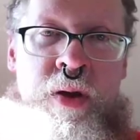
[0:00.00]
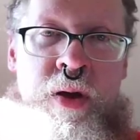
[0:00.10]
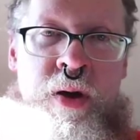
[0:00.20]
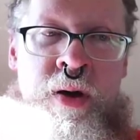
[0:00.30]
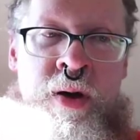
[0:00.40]

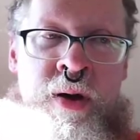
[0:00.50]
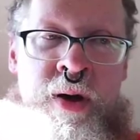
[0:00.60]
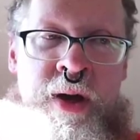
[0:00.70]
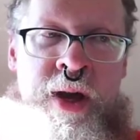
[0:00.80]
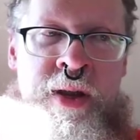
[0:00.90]
Uh,
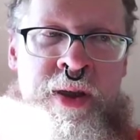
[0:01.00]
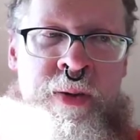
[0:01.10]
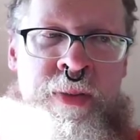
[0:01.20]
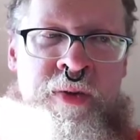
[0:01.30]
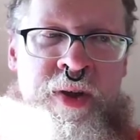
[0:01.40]
and the
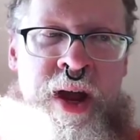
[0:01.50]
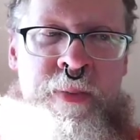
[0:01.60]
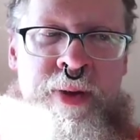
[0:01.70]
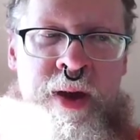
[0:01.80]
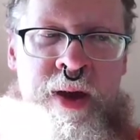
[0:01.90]
amount that I'm
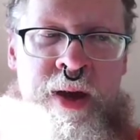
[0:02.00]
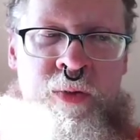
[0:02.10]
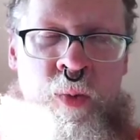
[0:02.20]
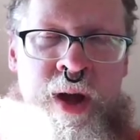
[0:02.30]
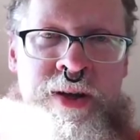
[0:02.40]
paying in
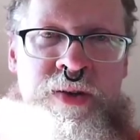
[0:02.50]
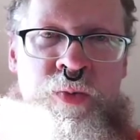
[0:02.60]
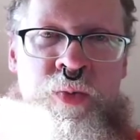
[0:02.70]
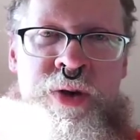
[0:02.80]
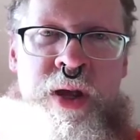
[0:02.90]
rent
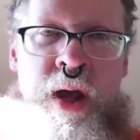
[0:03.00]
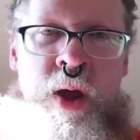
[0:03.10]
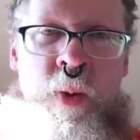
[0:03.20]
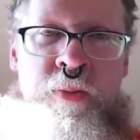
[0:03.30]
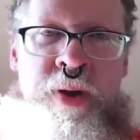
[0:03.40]
would
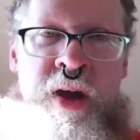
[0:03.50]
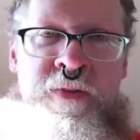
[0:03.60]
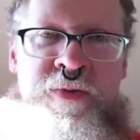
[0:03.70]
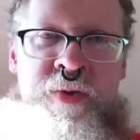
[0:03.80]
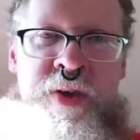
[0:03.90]
help pay
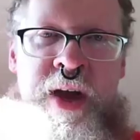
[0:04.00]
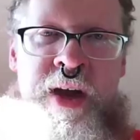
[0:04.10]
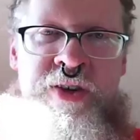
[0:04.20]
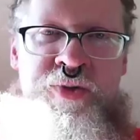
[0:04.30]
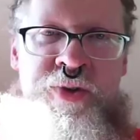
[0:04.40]
for the
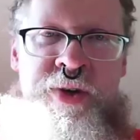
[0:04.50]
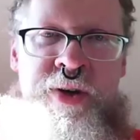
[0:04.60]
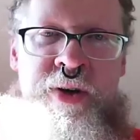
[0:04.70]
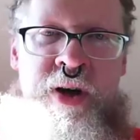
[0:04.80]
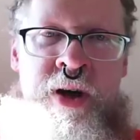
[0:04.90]

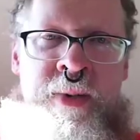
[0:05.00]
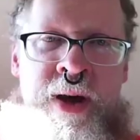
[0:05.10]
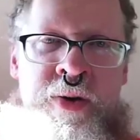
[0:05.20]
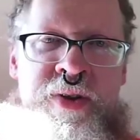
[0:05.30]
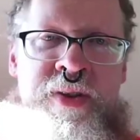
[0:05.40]
extra
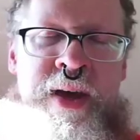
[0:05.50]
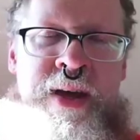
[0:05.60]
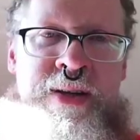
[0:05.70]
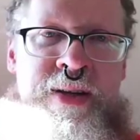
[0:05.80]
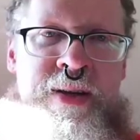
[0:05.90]
amount that